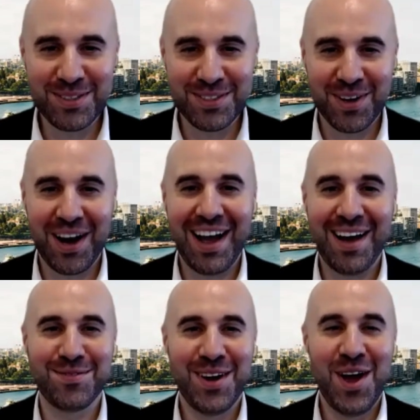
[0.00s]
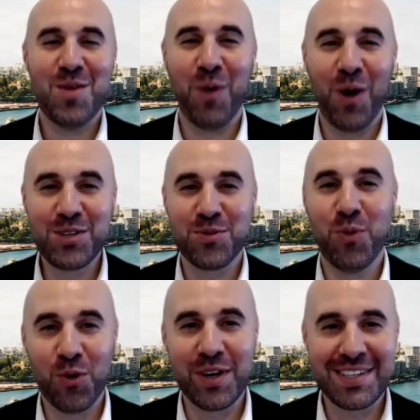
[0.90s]
So I have
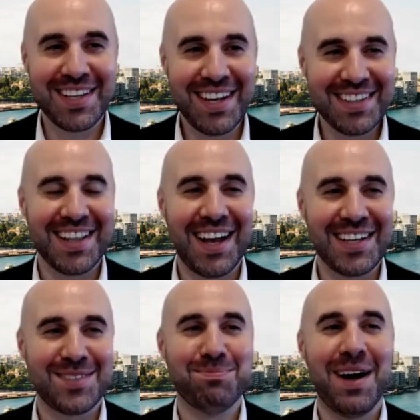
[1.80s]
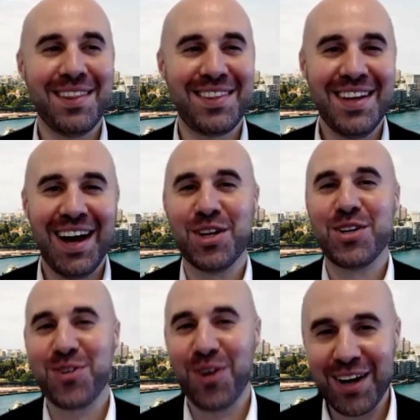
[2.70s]
more recently in the last month,
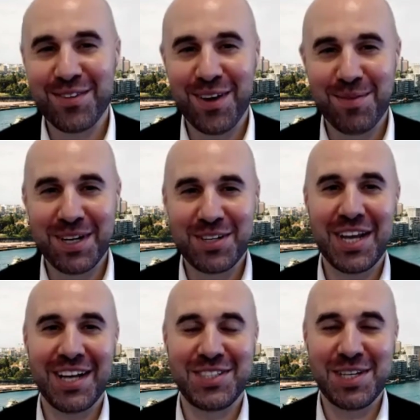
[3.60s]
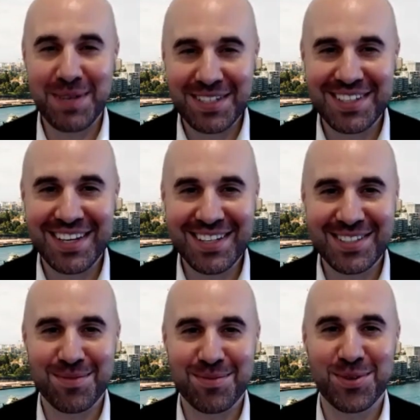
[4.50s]
tried a bit of chat GPT,
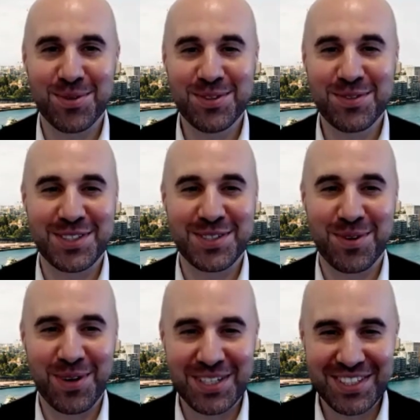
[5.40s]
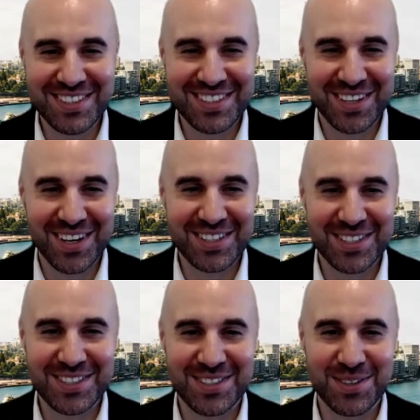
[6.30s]
some tools for some questions,
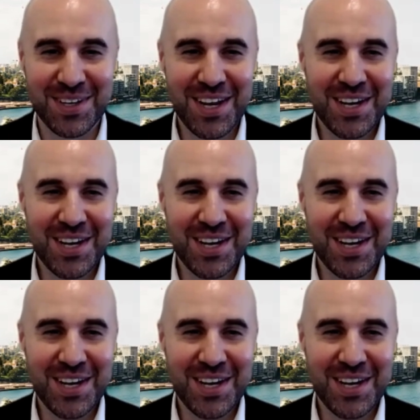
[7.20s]
just to